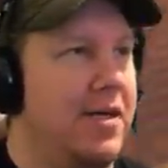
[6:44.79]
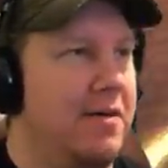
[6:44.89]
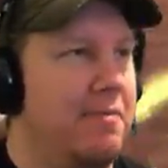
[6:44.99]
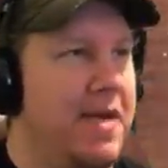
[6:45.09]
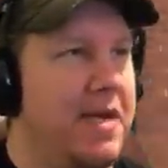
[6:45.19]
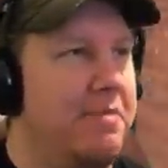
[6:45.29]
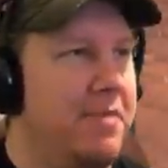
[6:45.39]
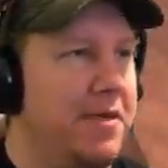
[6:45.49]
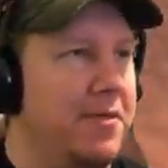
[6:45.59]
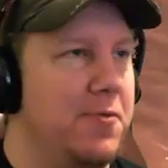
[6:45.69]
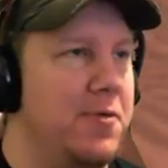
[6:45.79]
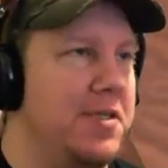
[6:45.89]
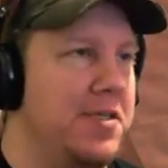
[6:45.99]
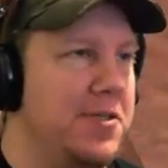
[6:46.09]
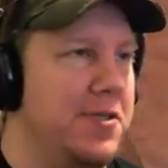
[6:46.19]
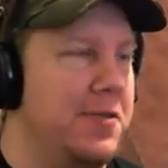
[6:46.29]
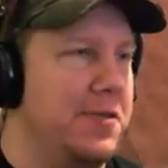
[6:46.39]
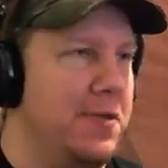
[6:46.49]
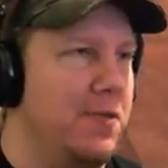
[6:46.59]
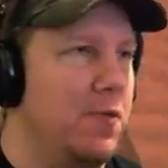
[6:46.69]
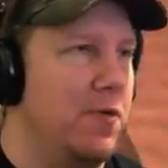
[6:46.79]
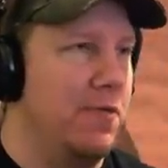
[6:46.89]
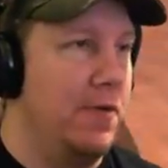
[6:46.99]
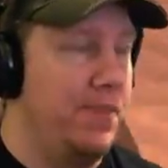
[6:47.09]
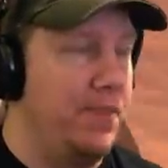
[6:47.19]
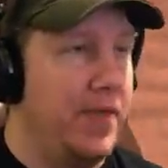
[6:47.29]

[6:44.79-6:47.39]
a main build with a shield and a warfront